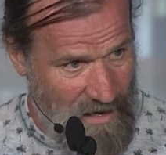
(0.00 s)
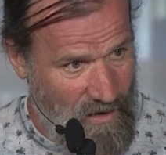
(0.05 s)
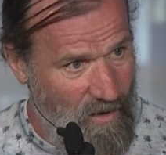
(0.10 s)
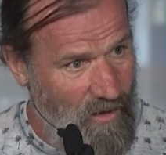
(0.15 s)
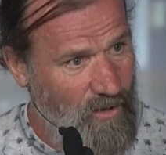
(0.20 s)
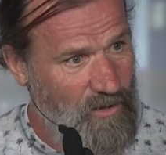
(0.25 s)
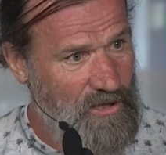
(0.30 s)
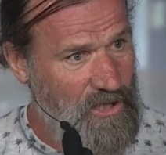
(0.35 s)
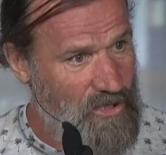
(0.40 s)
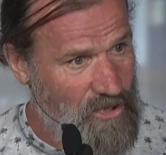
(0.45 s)

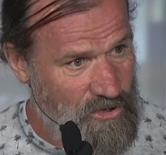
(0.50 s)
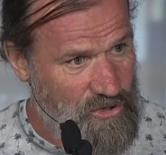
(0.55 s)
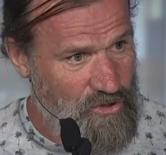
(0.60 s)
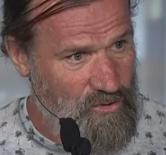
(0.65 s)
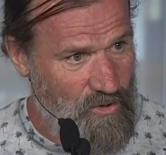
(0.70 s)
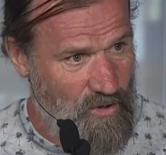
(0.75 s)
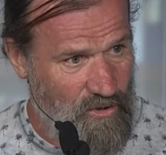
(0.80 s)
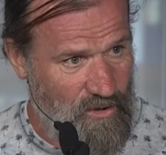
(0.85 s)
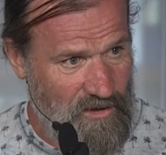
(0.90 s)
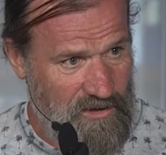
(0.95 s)
All the
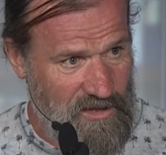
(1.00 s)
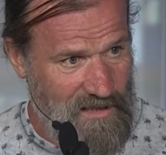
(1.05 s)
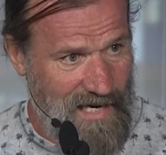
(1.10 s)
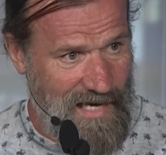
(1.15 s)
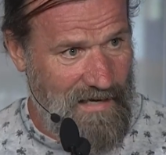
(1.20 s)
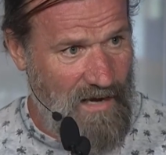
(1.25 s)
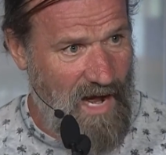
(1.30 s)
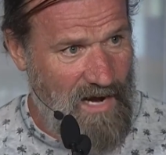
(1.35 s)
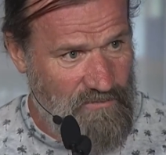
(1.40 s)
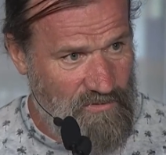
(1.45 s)
controls,
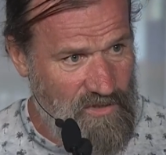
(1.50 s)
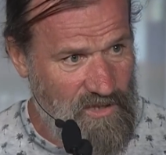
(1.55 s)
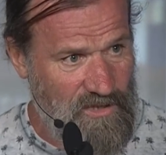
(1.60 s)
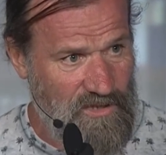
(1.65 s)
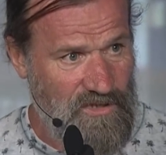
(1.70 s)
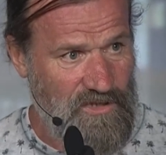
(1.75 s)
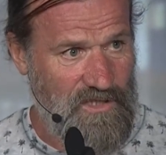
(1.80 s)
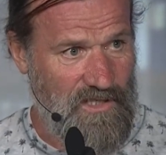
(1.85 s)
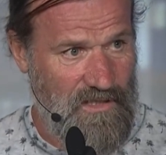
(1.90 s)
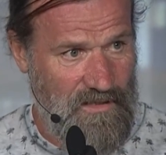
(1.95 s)
like
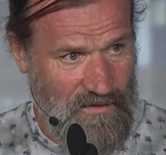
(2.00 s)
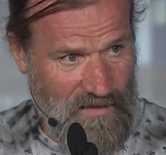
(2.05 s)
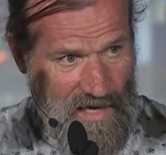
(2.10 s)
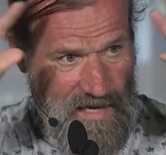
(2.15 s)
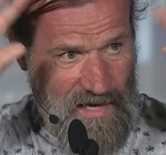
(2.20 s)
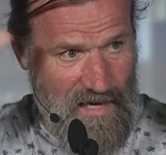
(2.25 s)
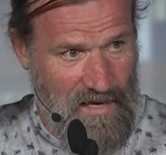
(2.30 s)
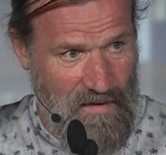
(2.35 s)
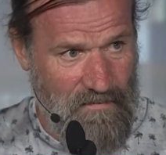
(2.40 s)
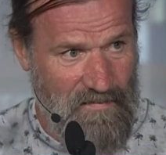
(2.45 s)
hundreds,
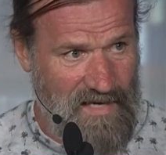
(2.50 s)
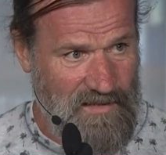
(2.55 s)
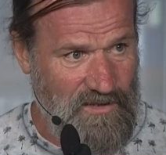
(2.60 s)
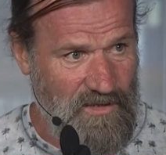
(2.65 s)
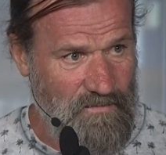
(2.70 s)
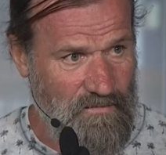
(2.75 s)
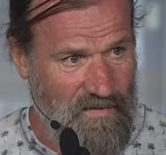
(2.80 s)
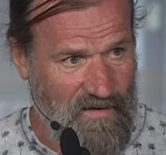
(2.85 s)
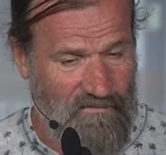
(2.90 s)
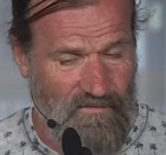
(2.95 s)
they
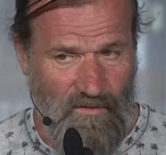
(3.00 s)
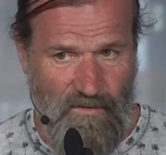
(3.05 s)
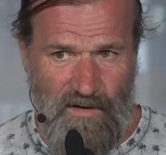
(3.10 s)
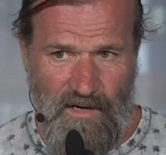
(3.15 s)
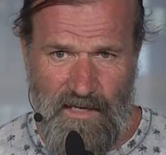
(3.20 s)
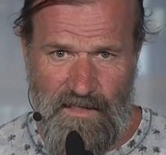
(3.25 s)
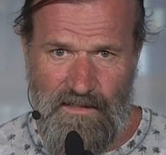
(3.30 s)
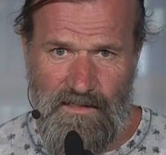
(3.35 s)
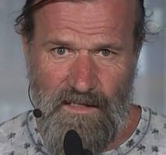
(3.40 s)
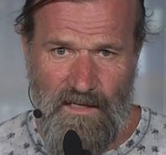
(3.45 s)
measured
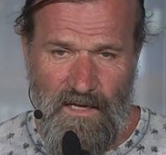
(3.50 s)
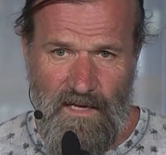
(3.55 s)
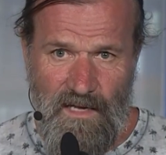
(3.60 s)
before, and